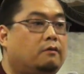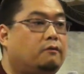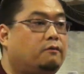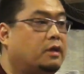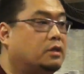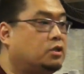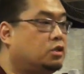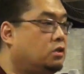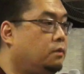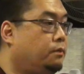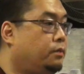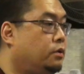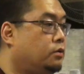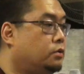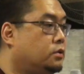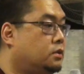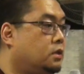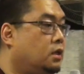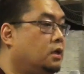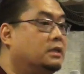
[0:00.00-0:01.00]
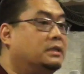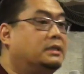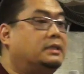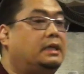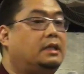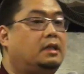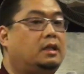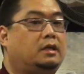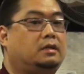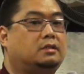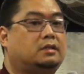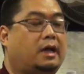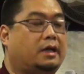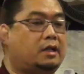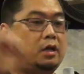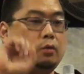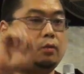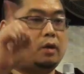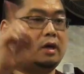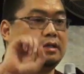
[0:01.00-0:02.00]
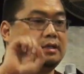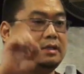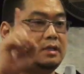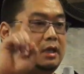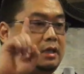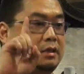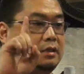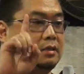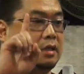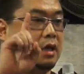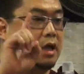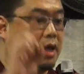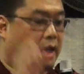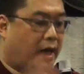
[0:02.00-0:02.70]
vegetables, seedlings. I don't want seeds.